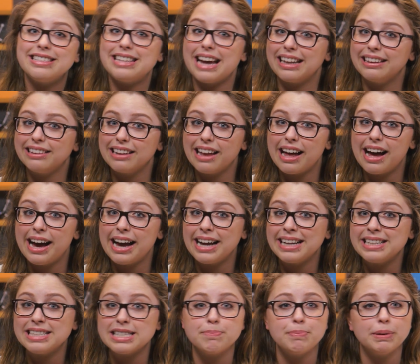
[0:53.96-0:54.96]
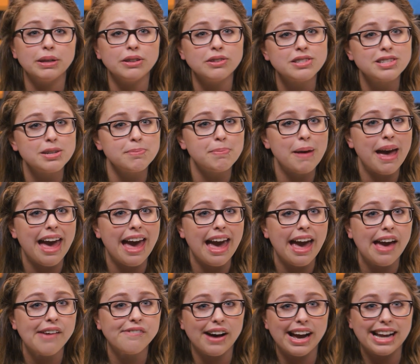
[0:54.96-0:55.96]
deadlines, bills to
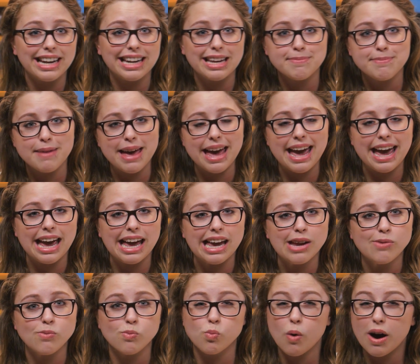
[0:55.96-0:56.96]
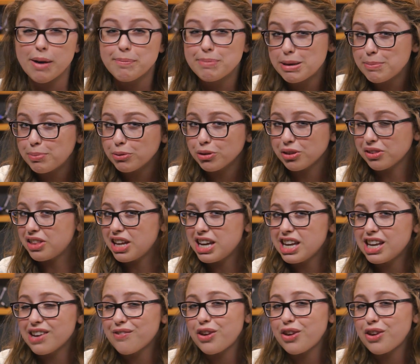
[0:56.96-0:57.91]
pay, finding a mate, what people think of